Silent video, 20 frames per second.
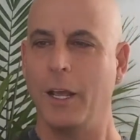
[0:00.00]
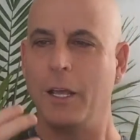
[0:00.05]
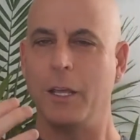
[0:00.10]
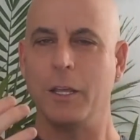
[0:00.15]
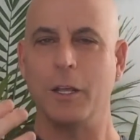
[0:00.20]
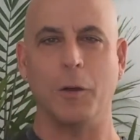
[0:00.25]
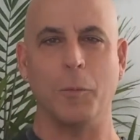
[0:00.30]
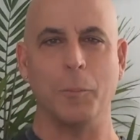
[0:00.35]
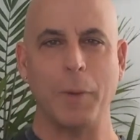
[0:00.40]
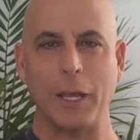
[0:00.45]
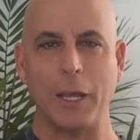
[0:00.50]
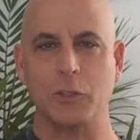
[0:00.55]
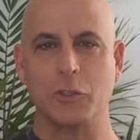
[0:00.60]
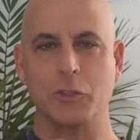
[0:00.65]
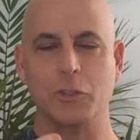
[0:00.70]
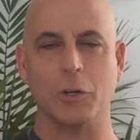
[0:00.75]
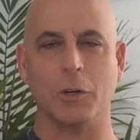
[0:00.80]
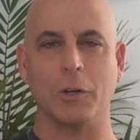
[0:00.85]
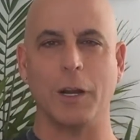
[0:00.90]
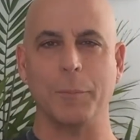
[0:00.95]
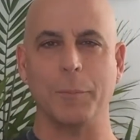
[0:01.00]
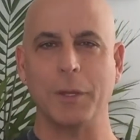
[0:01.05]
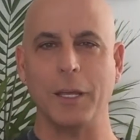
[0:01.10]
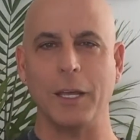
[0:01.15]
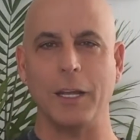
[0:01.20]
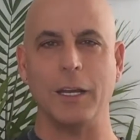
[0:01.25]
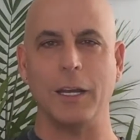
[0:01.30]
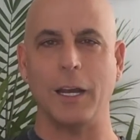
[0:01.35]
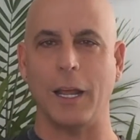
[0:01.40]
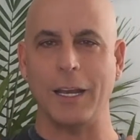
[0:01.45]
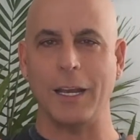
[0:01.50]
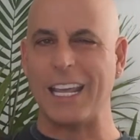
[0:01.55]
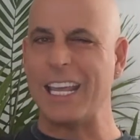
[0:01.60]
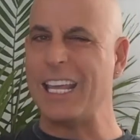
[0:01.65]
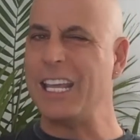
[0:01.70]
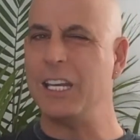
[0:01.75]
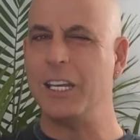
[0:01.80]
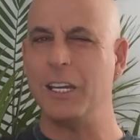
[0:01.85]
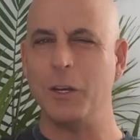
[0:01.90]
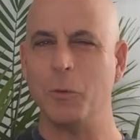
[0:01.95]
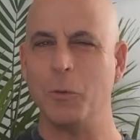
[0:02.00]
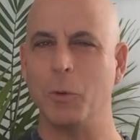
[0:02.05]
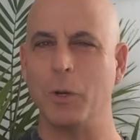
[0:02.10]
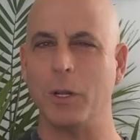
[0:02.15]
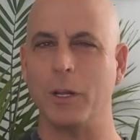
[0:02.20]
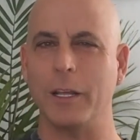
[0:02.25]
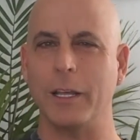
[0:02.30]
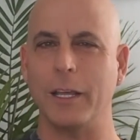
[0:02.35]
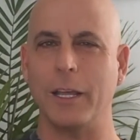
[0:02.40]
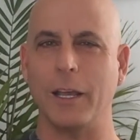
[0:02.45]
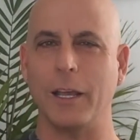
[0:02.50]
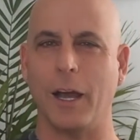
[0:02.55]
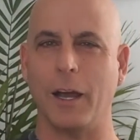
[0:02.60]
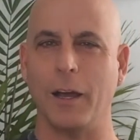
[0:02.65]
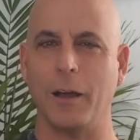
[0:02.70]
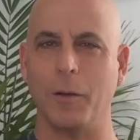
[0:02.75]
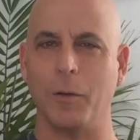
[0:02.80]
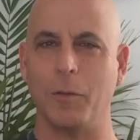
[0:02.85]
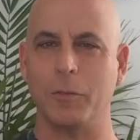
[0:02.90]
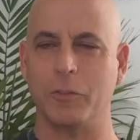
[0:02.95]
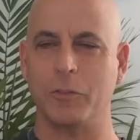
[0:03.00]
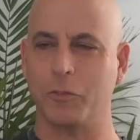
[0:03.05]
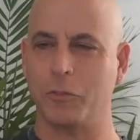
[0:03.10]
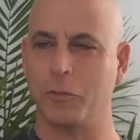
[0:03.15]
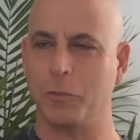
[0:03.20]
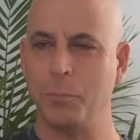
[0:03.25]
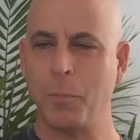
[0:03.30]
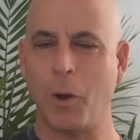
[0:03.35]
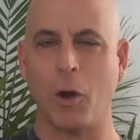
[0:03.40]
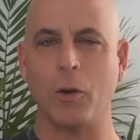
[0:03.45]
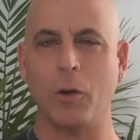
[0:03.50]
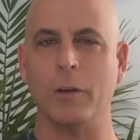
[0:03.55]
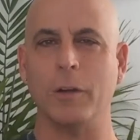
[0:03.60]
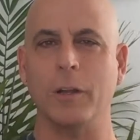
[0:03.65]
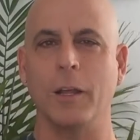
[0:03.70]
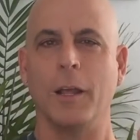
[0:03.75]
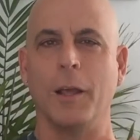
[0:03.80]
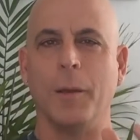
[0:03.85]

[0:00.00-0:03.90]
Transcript: you know, make sure I'm getting and eating really uh, smart,